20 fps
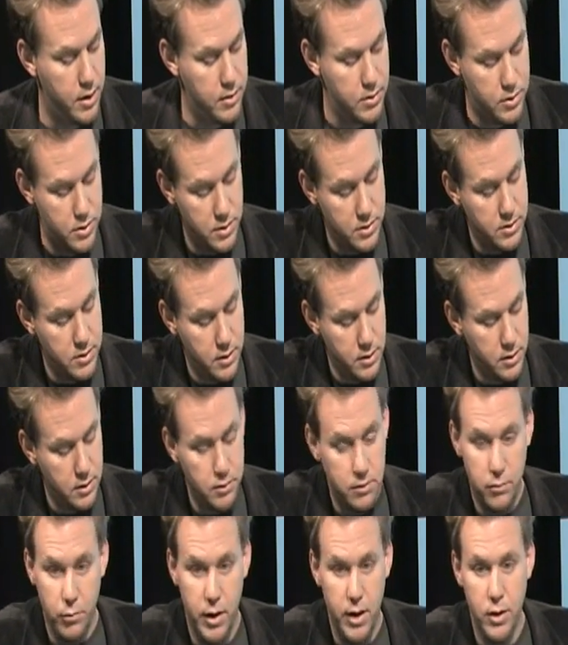It's just a
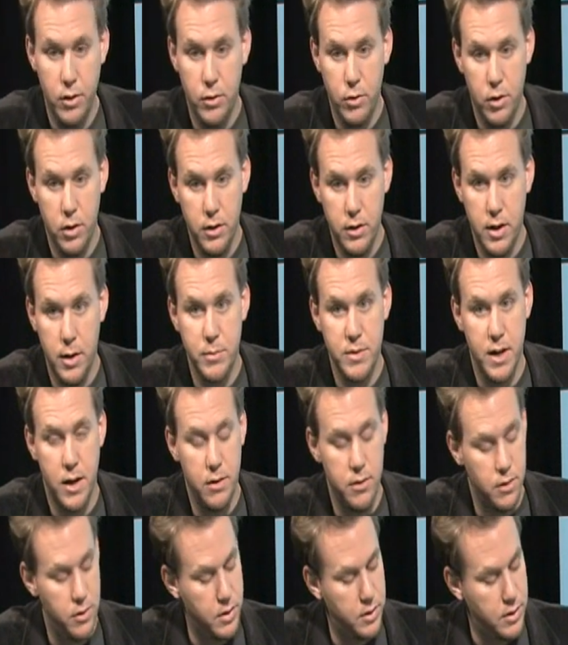regular cord, comes
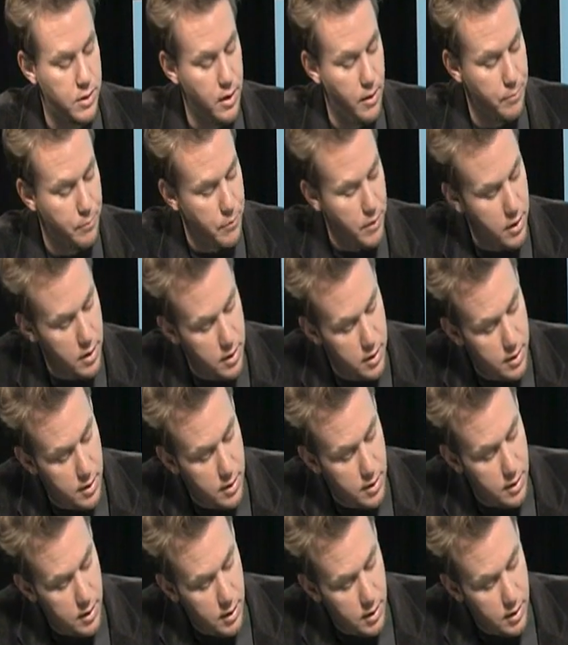out, you're good to go.
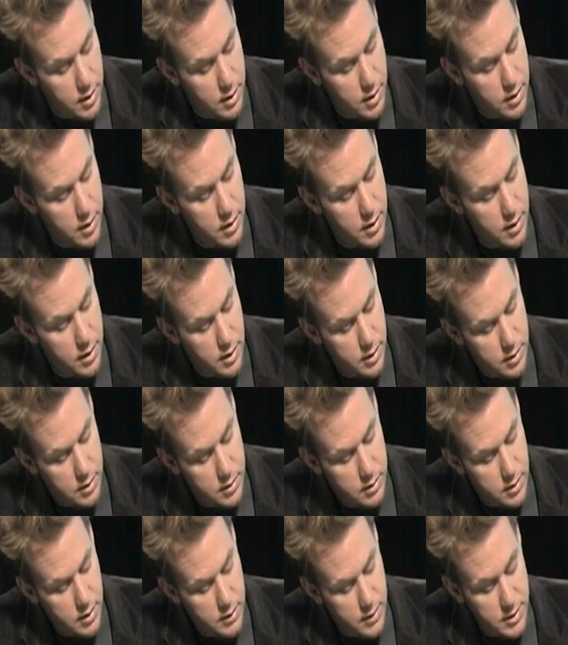
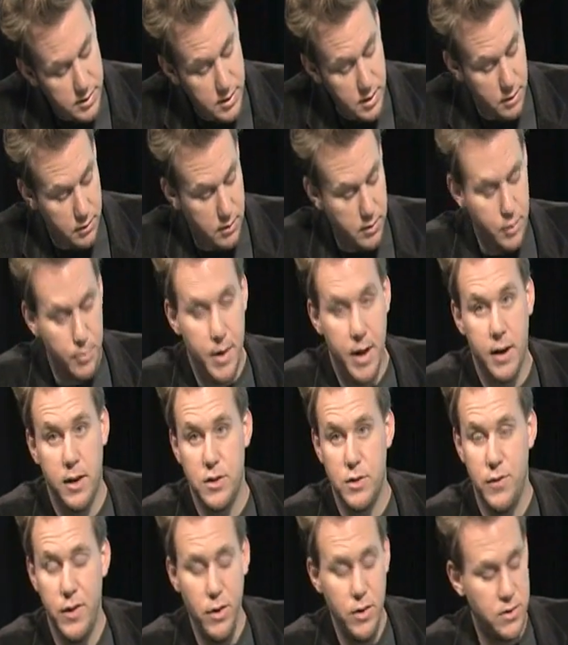And that's it in the
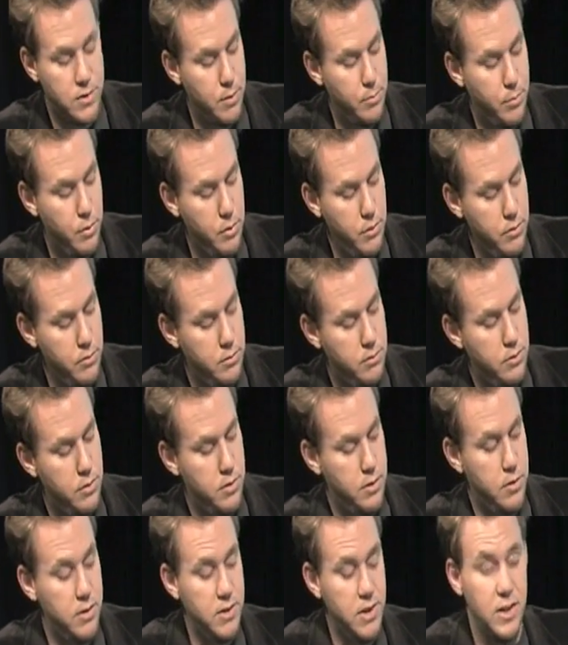back. It's very simple.
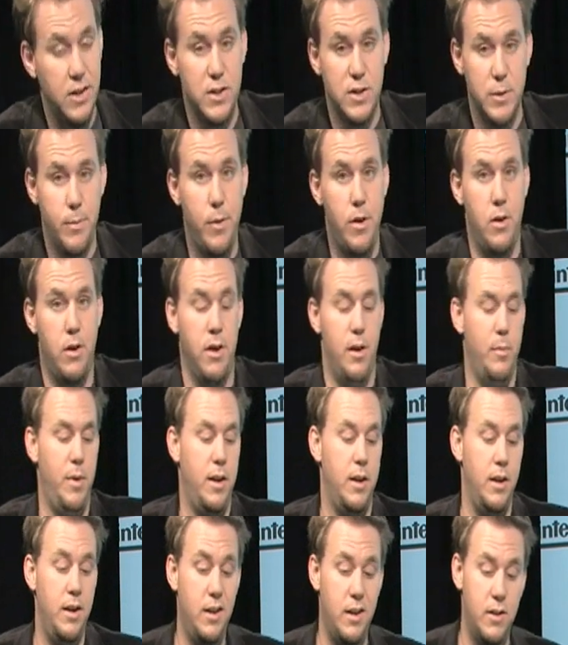This thing is small. I
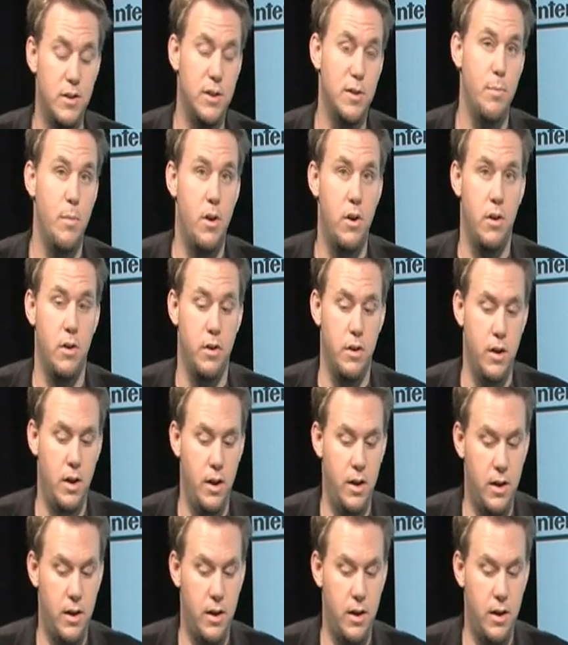mean, it is small.